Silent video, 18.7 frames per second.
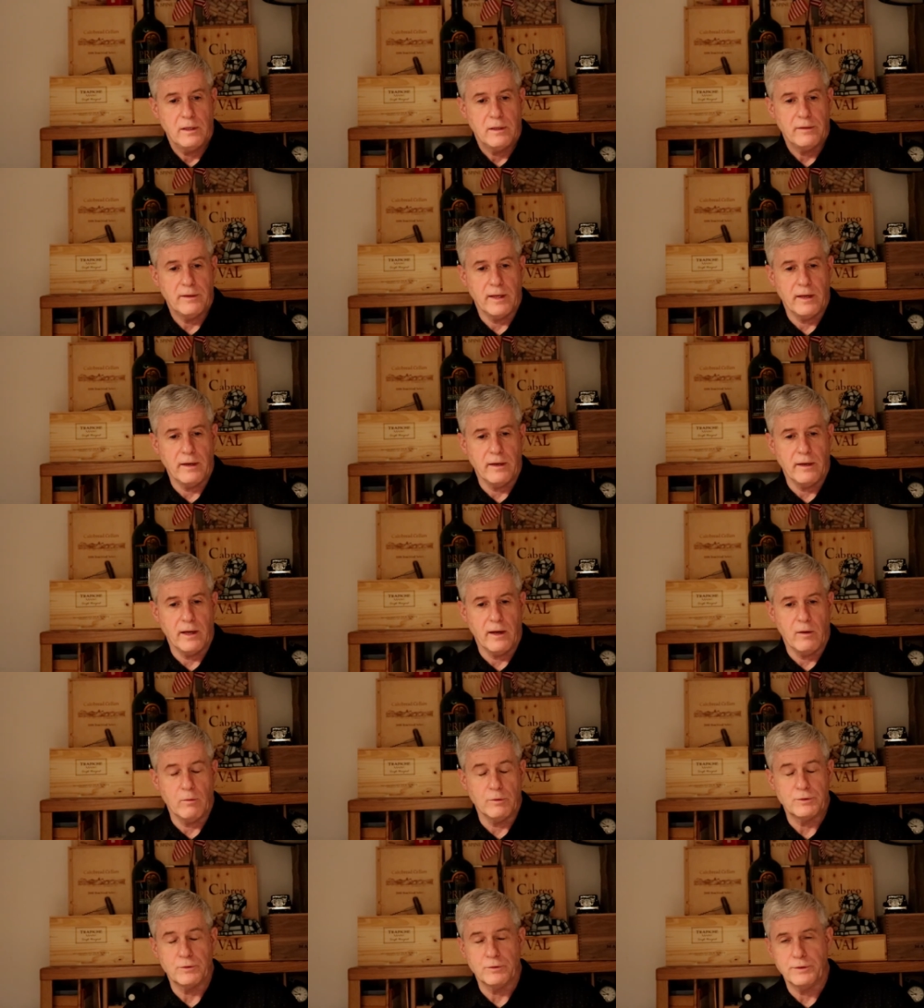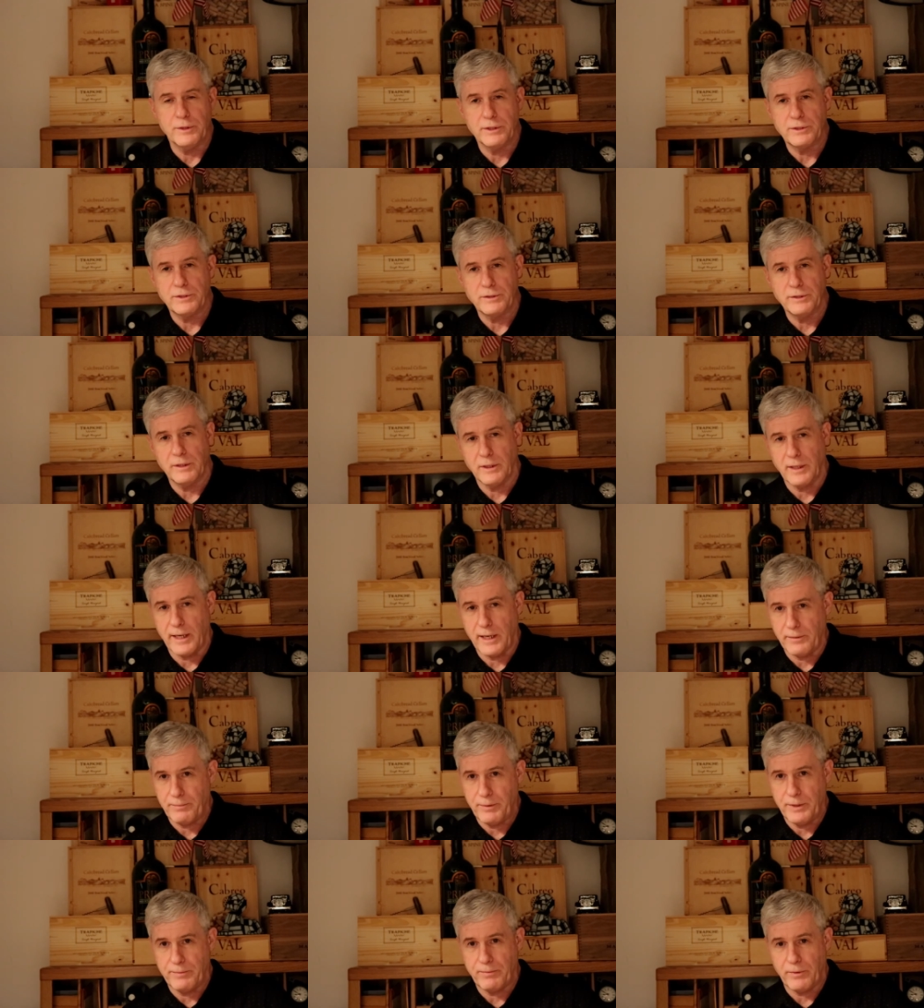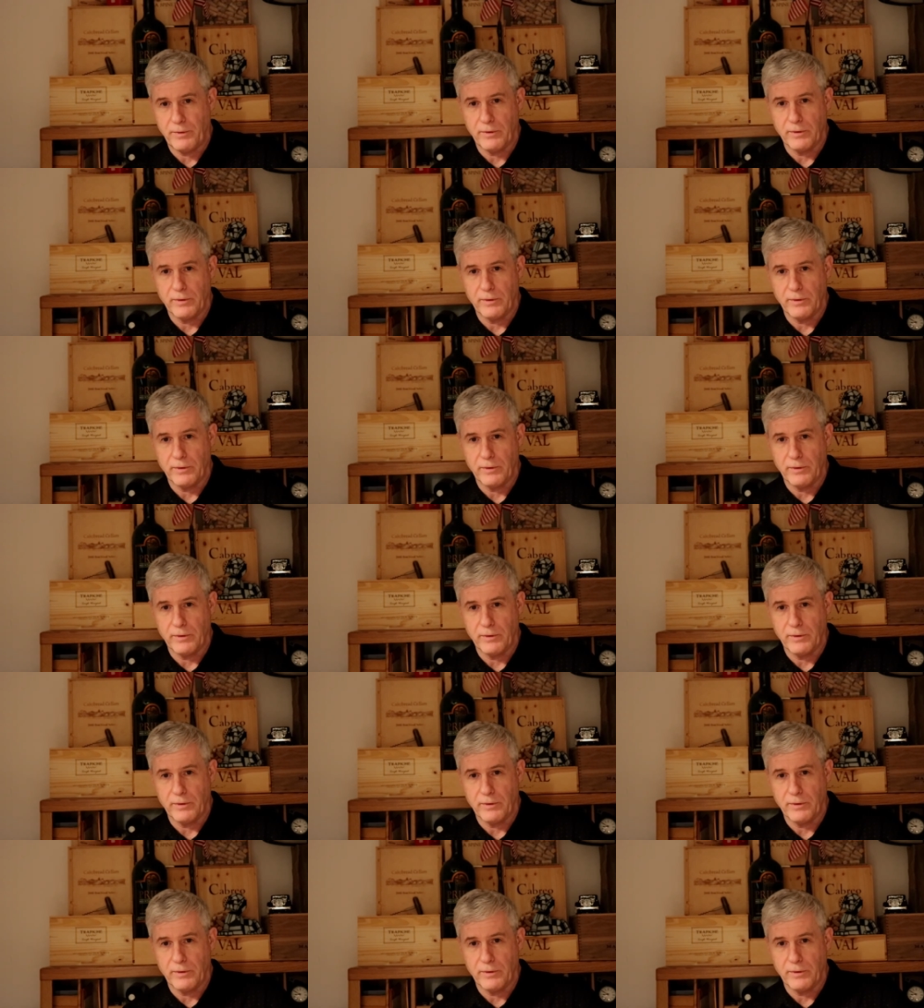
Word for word: Then uh, what traditionally a lot of people